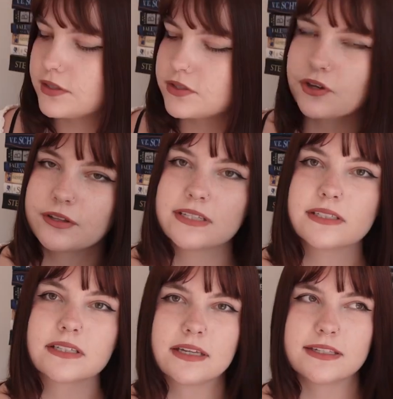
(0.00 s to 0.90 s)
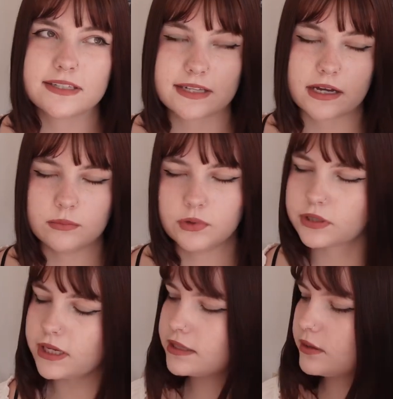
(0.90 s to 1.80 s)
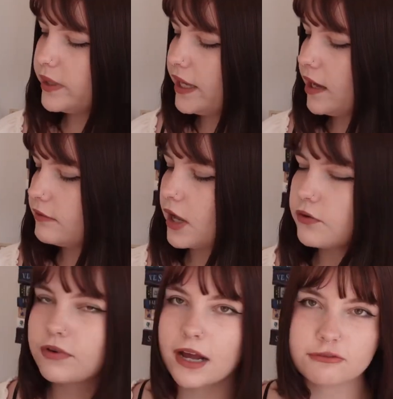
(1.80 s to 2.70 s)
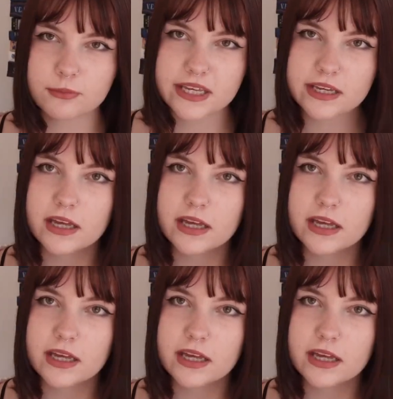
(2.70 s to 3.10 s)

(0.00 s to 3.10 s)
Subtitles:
So this is the second book. And then we have Unravel Me.